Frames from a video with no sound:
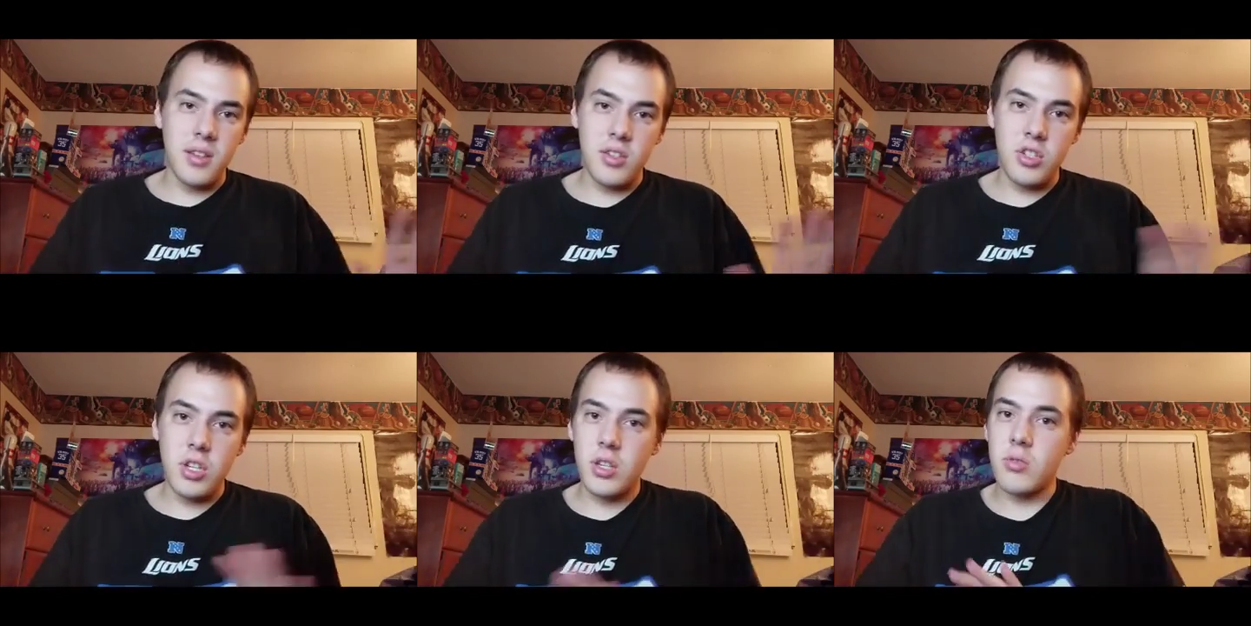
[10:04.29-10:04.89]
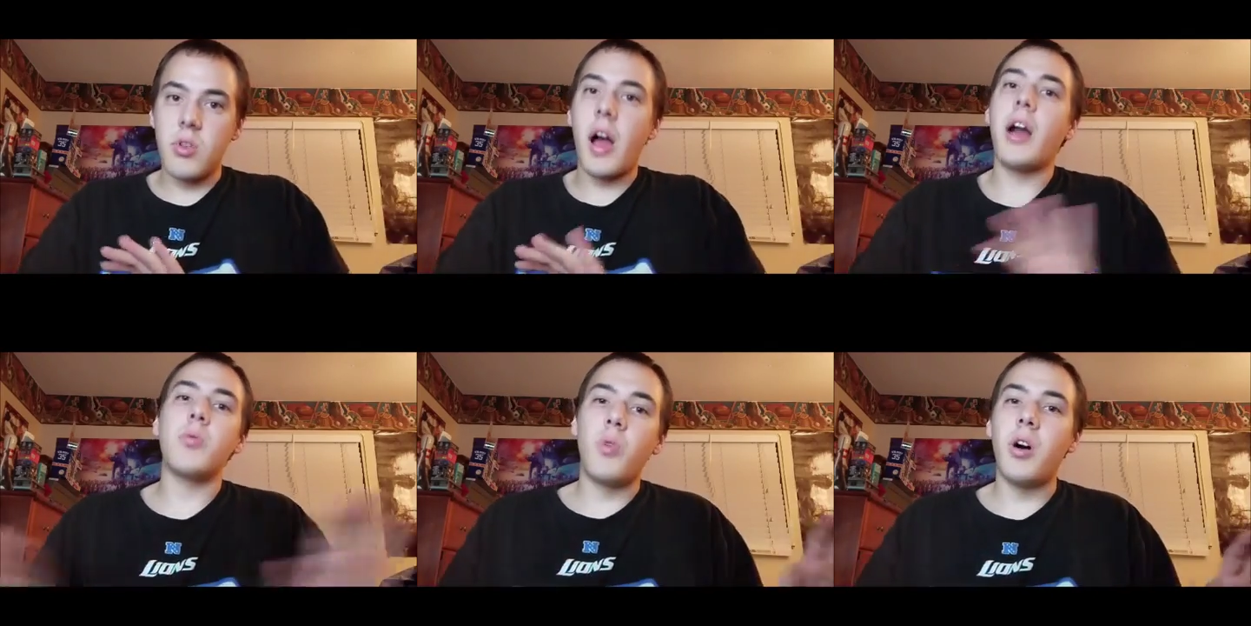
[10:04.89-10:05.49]
She does
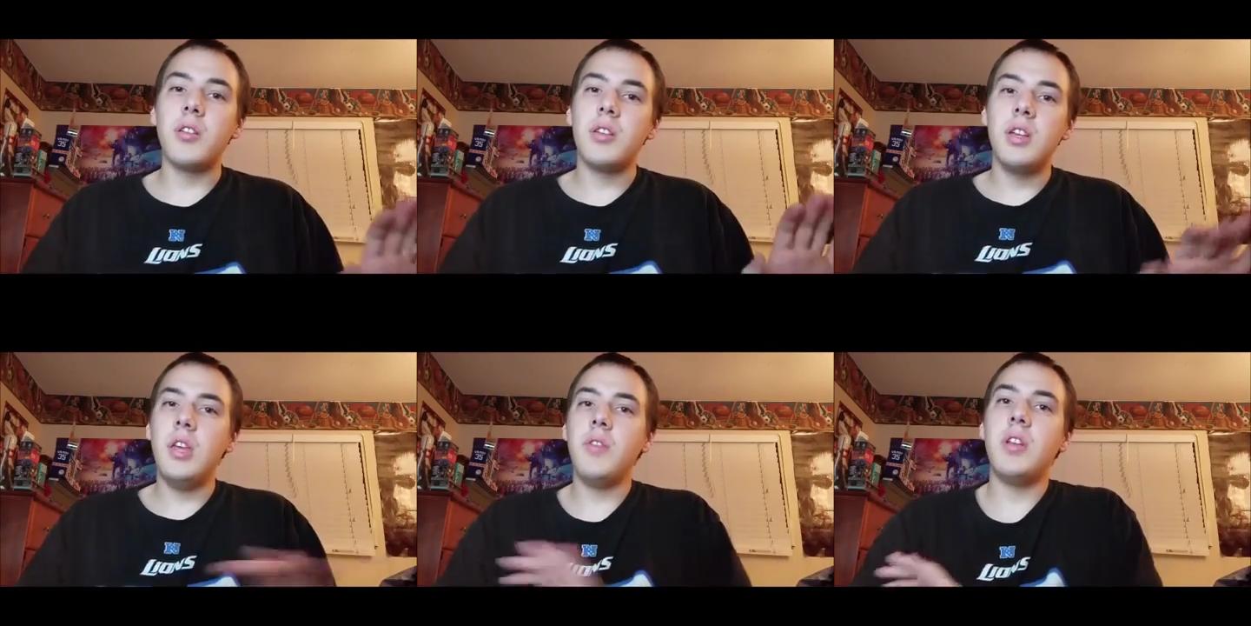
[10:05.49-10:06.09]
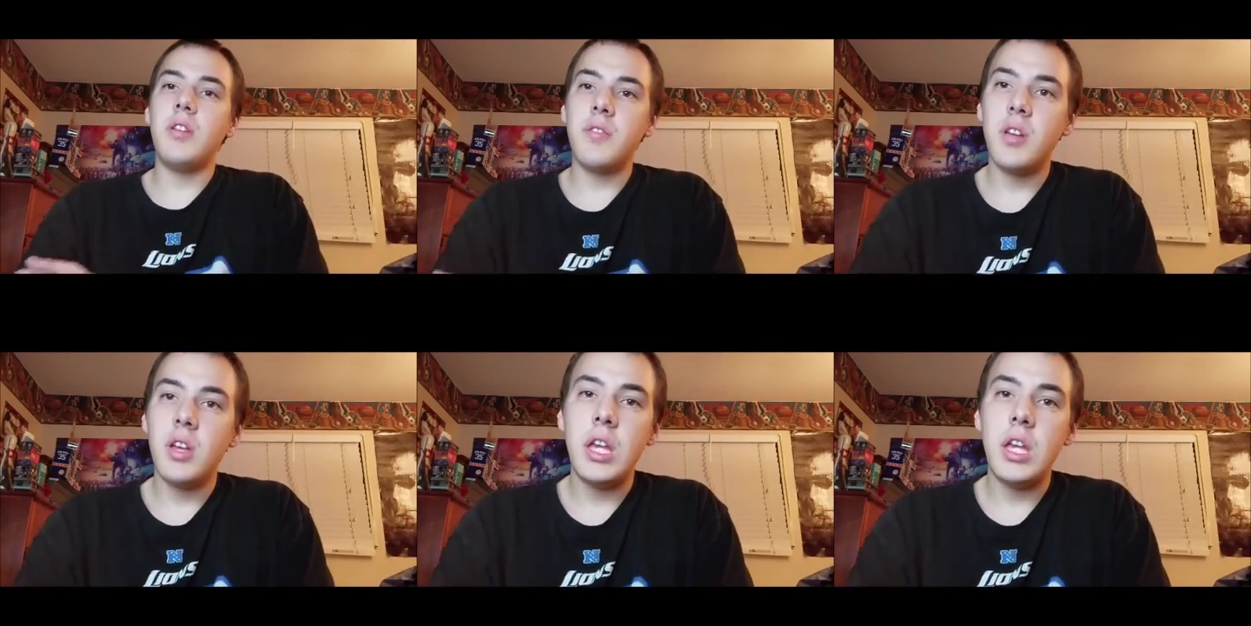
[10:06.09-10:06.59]
not want, even if